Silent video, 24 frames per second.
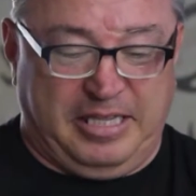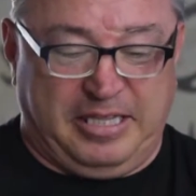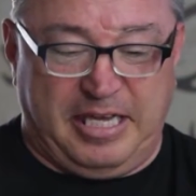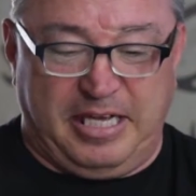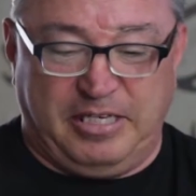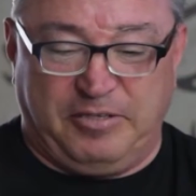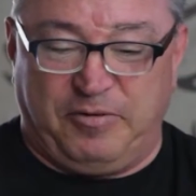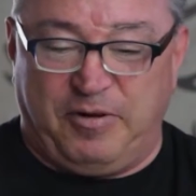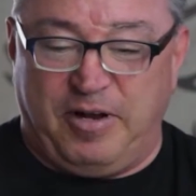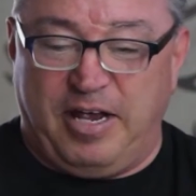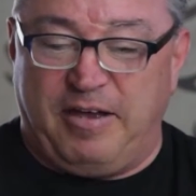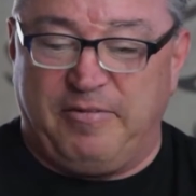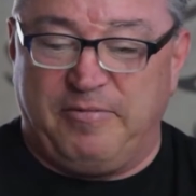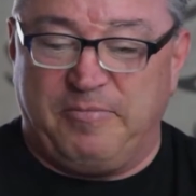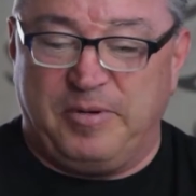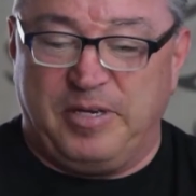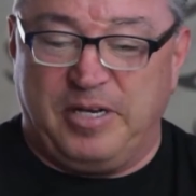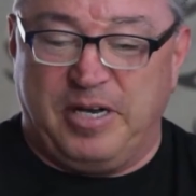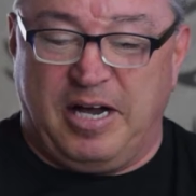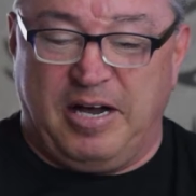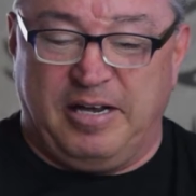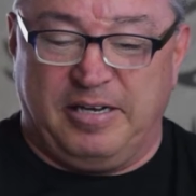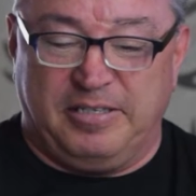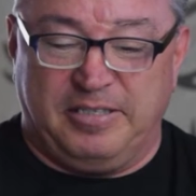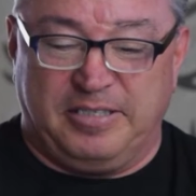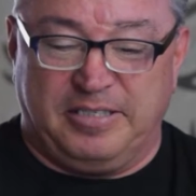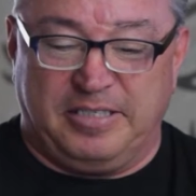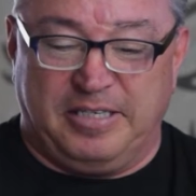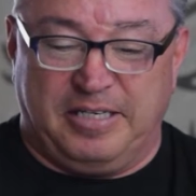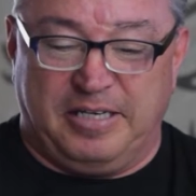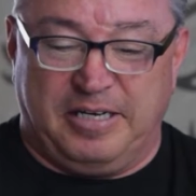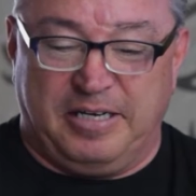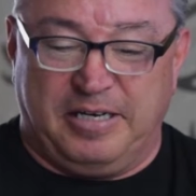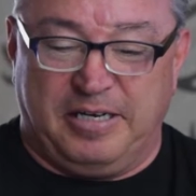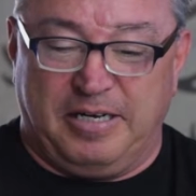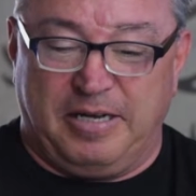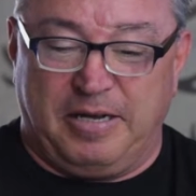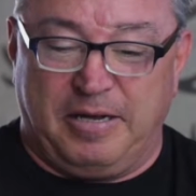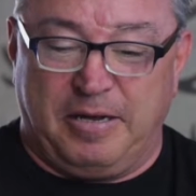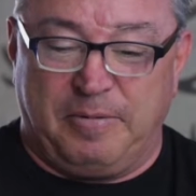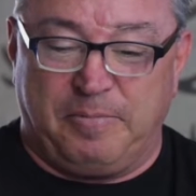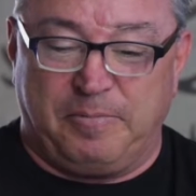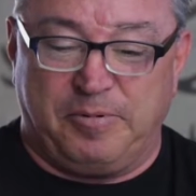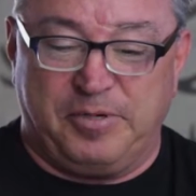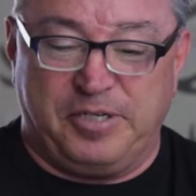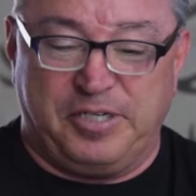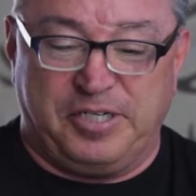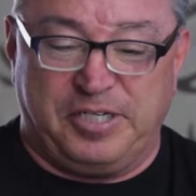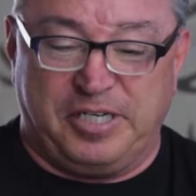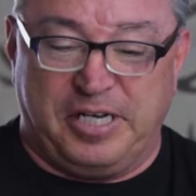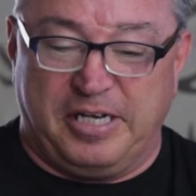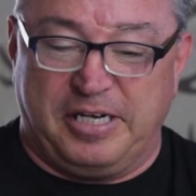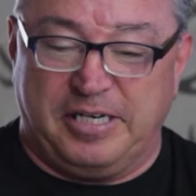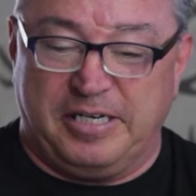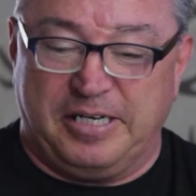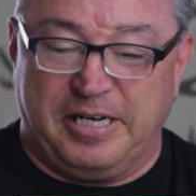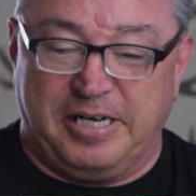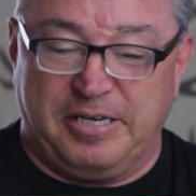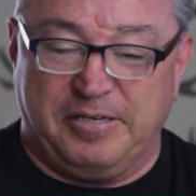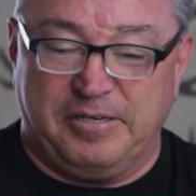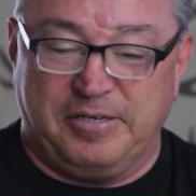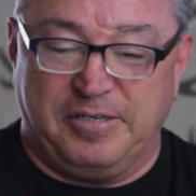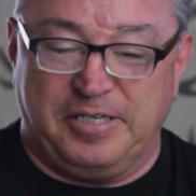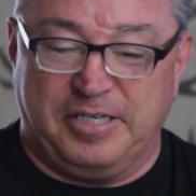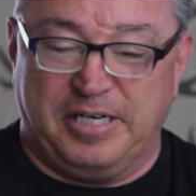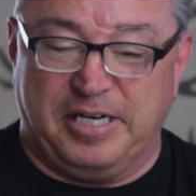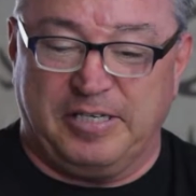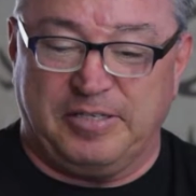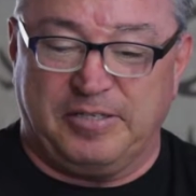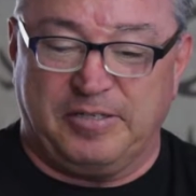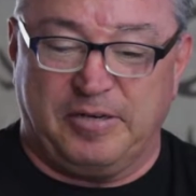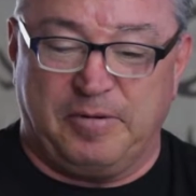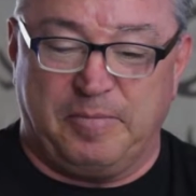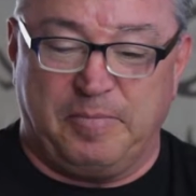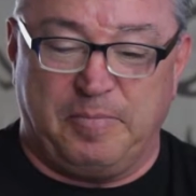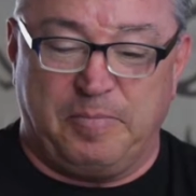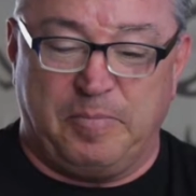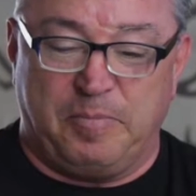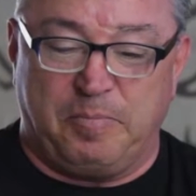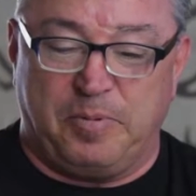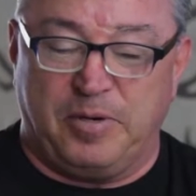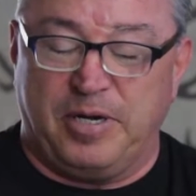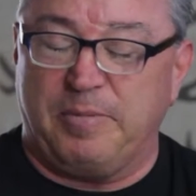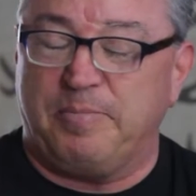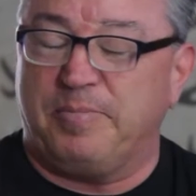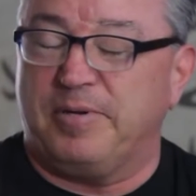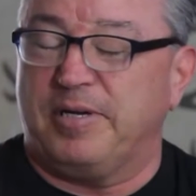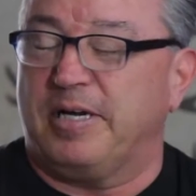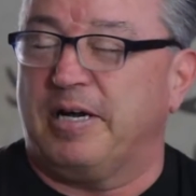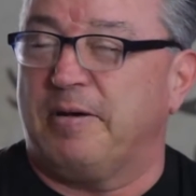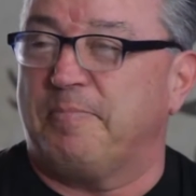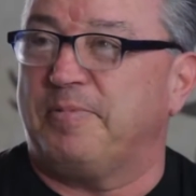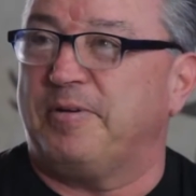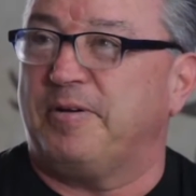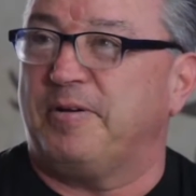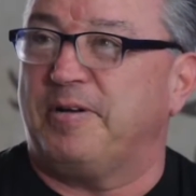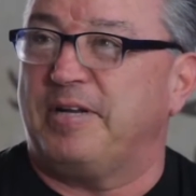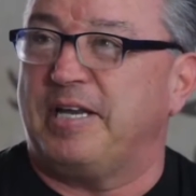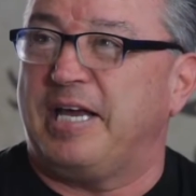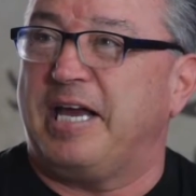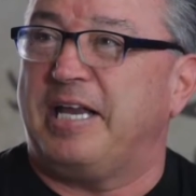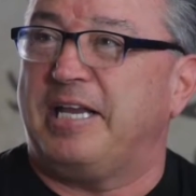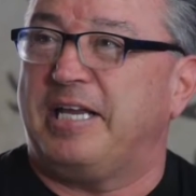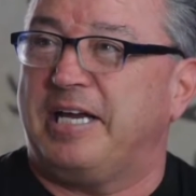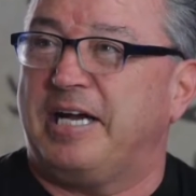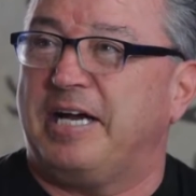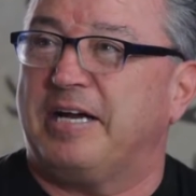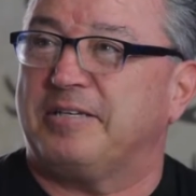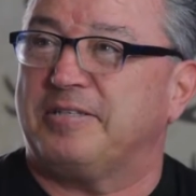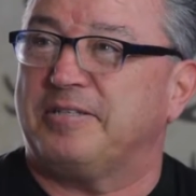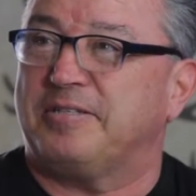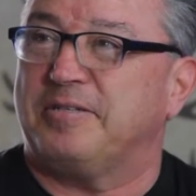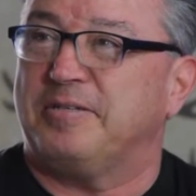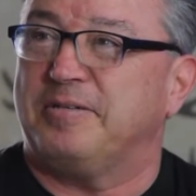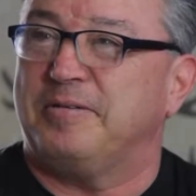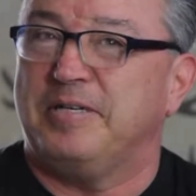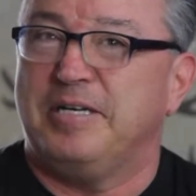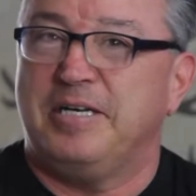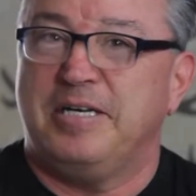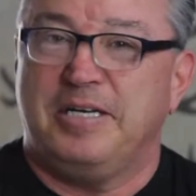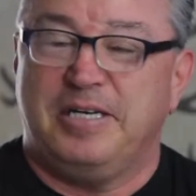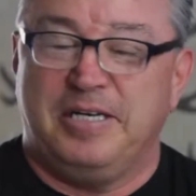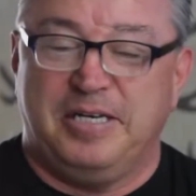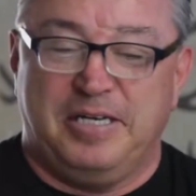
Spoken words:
Well, hey, thanks for having me on. I appreciate it. I know you guys are pretty big up here in Antioch, so